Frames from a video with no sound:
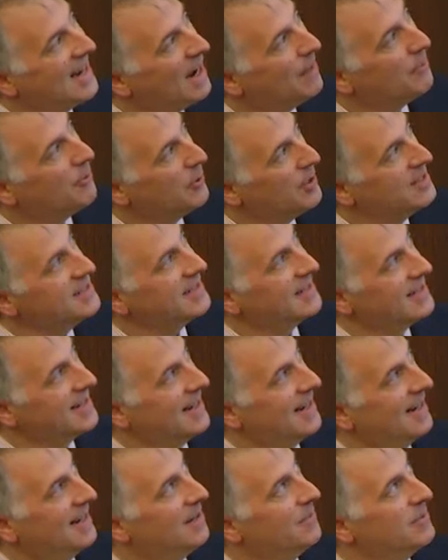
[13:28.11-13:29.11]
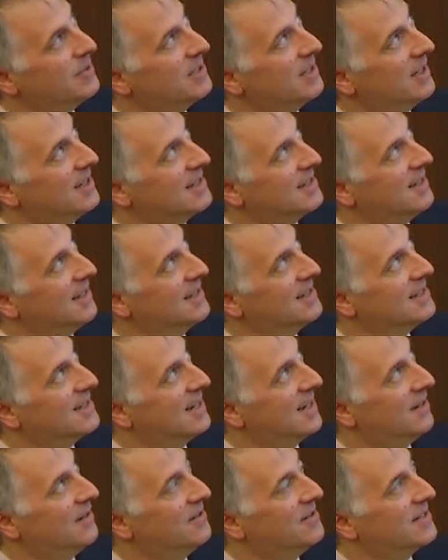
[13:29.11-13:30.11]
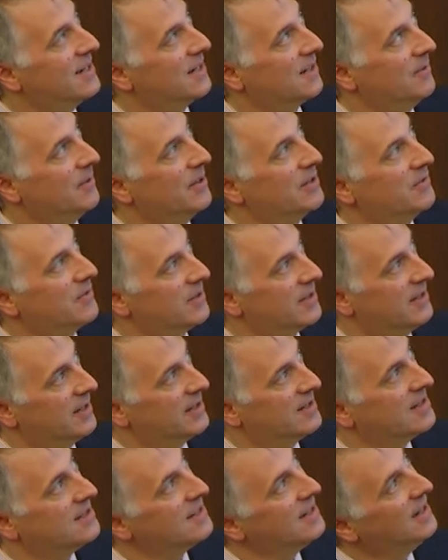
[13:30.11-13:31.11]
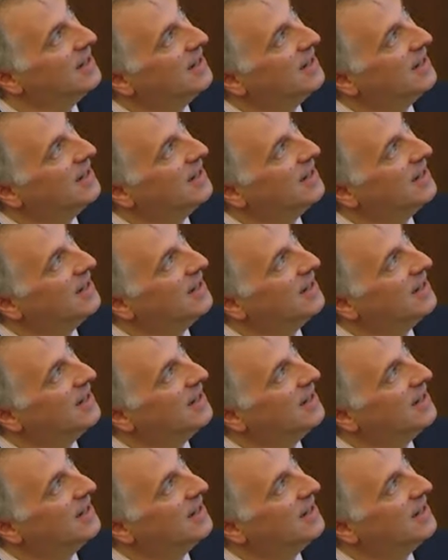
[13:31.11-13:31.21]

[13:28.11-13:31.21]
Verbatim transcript: operationally cannot be tested on standard psychometric tests.